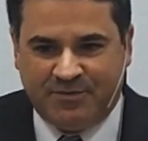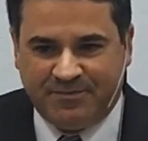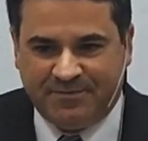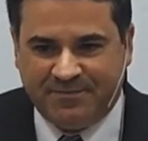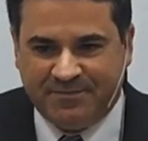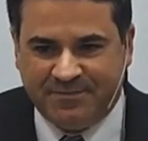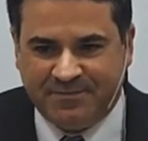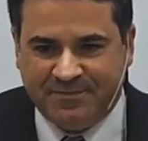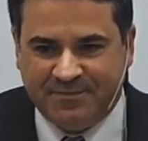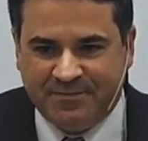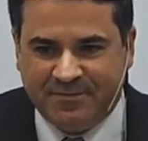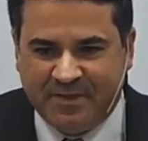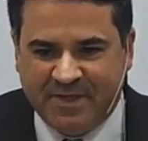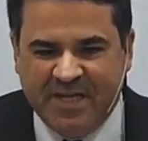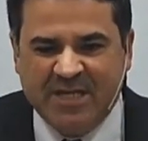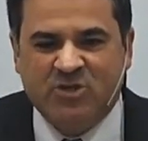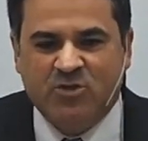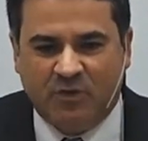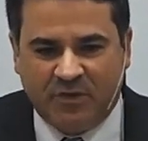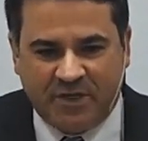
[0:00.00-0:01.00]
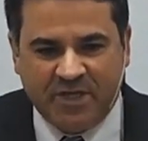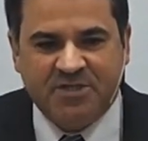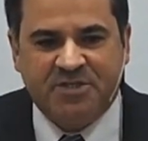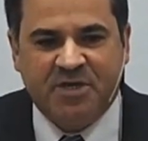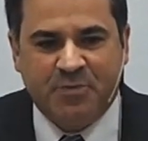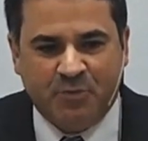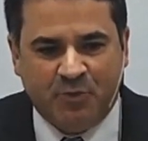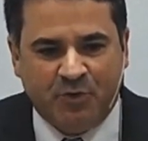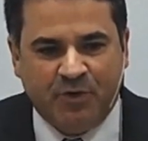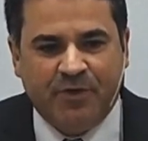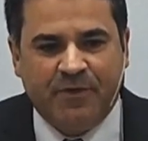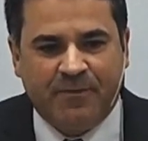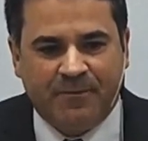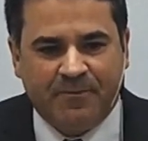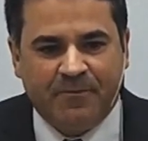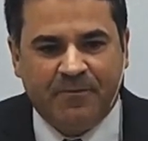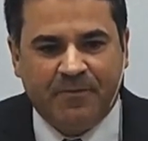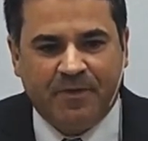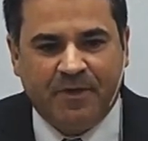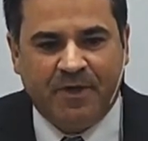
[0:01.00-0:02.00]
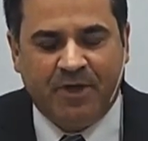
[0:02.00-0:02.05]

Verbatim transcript: The following day she died. That's